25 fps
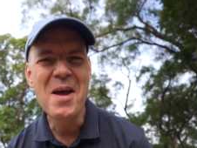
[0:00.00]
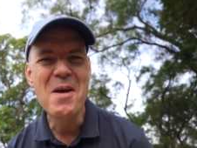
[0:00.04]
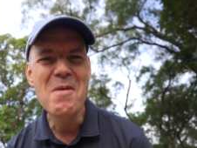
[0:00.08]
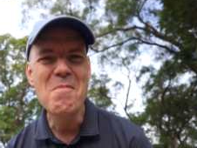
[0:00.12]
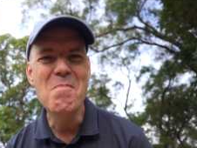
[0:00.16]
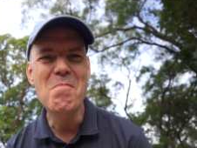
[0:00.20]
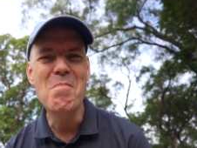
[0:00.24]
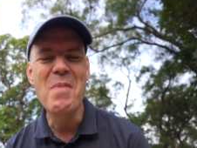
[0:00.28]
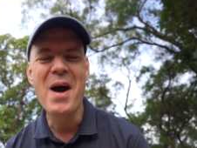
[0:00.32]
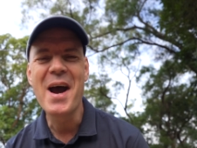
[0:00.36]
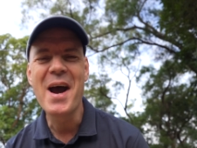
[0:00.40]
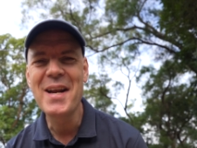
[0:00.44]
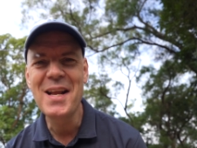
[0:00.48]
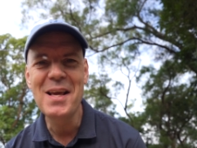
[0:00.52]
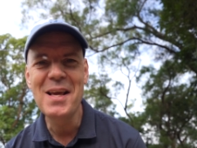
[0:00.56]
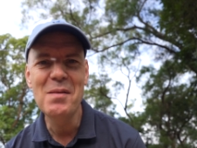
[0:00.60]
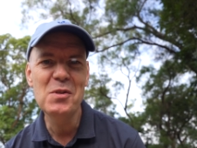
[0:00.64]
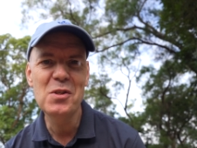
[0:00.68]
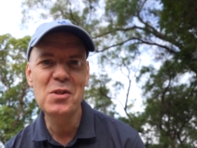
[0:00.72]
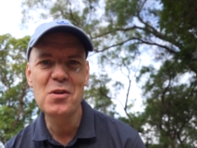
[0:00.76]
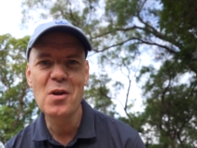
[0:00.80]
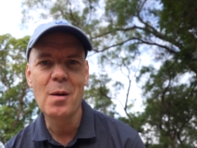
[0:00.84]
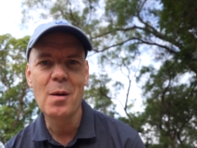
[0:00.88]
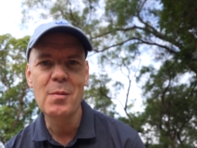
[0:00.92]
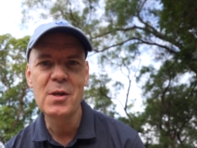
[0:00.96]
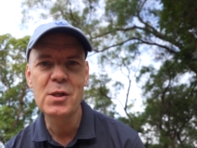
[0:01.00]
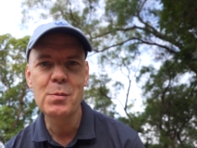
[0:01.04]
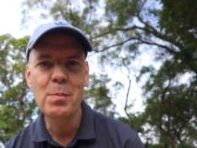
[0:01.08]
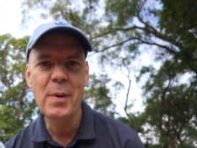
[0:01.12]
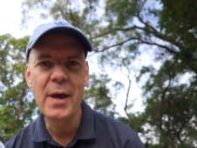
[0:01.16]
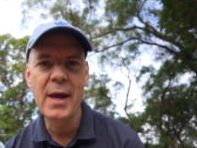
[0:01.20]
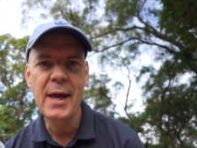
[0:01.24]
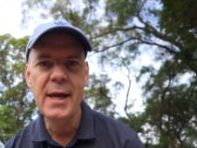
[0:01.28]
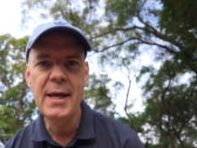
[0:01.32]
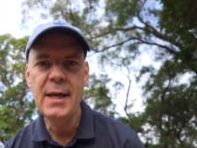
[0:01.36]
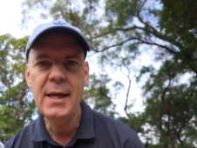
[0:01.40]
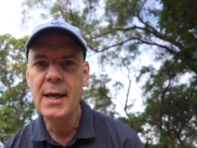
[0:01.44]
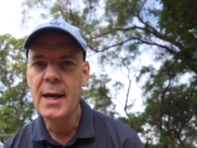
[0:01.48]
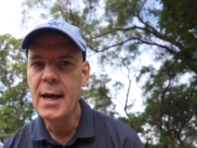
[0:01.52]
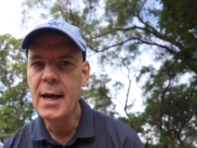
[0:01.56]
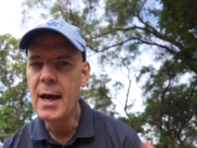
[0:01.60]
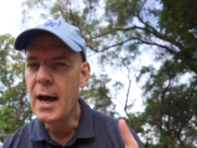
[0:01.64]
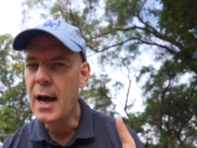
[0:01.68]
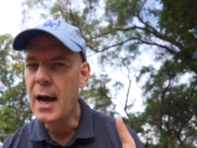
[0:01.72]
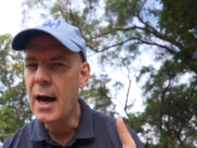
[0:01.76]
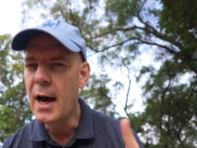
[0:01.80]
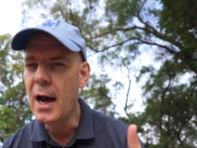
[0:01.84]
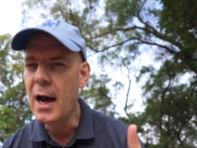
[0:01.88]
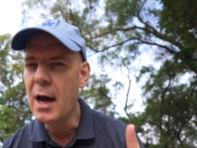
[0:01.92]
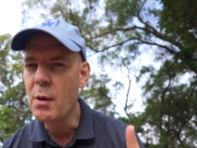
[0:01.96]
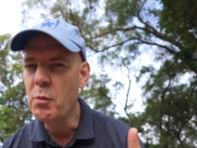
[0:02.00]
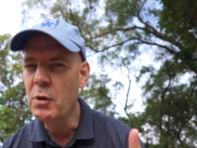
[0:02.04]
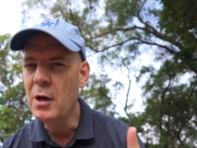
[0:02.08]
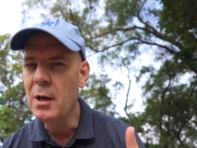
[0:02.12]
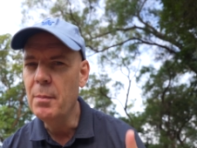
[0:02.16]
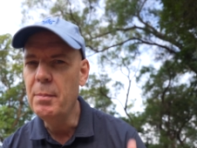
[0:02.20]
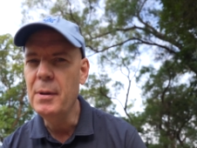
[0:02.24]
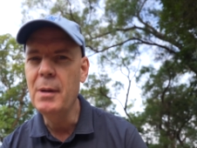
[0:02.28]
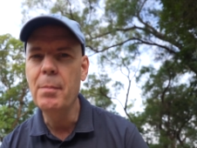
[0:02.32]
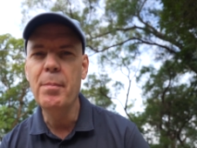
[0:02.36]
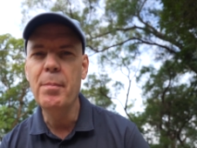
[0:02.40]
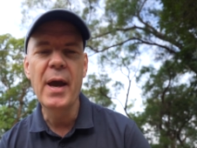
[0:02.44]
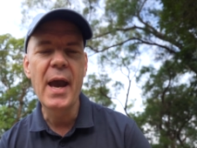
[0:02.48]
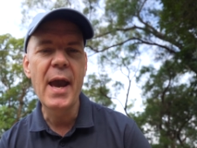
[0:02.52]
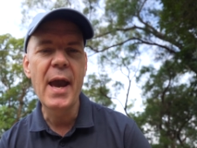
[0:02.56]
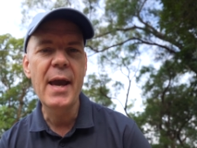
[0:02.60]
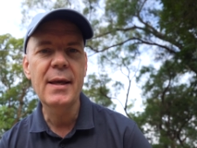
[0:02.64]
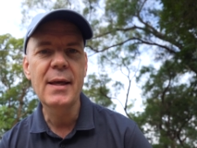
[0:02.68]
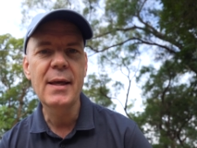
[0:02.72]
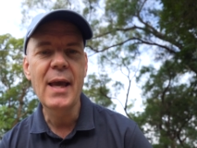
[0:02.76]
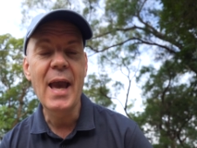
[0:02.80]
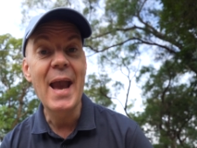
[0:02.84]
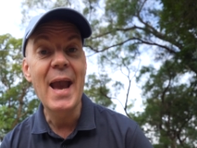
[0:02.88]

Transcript: My name is Tomas Bay, I will be back